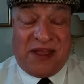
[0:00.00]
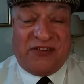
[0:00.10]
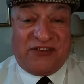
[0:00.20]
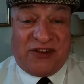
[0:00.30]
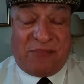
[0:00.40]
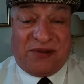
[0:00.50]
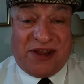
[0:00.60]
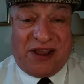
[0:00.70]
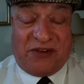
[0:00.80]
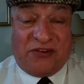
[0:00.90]
And
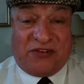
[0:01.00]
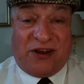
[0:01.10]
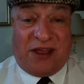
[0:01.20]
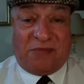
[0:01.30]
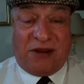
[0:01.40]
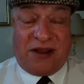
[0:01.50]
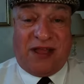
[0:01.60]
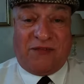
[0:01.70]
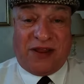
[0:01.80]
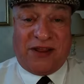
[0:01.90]
someday, I used to lie in bed
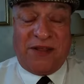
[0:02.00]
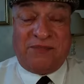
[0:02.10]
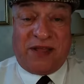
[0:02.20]
laughing,